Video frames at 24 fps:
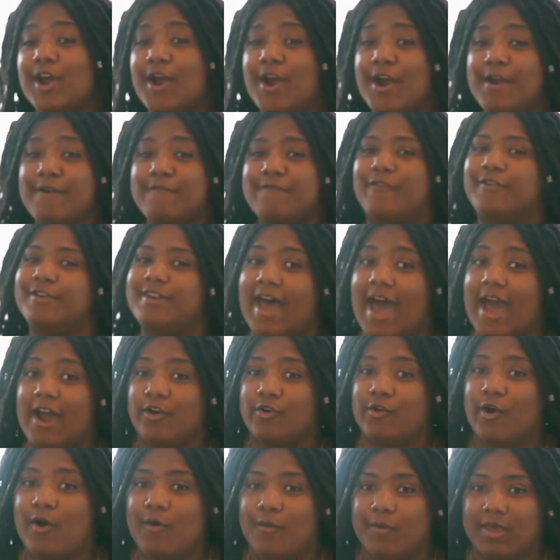term for
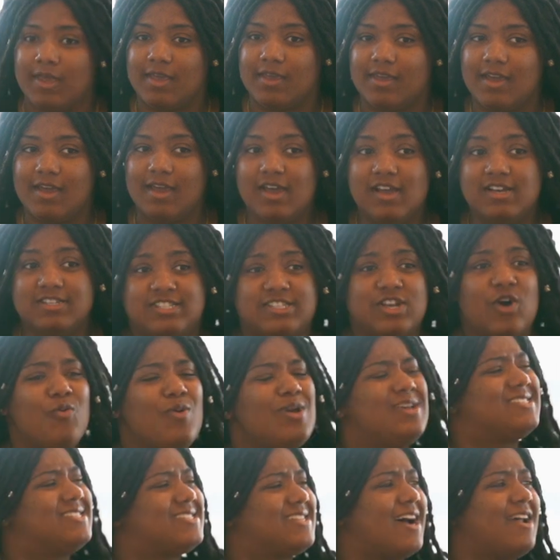not growing. So
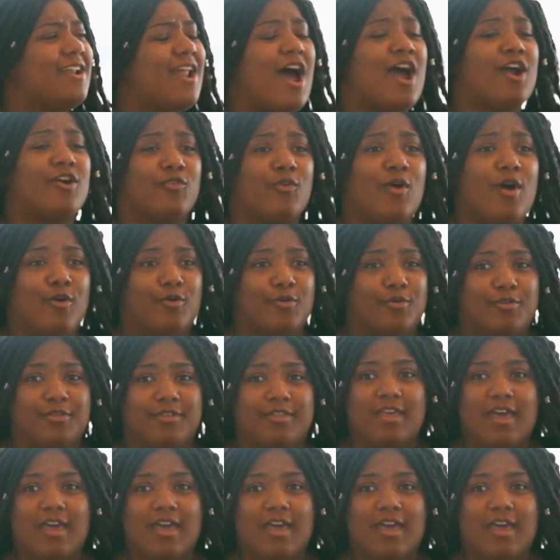we stunt our growth,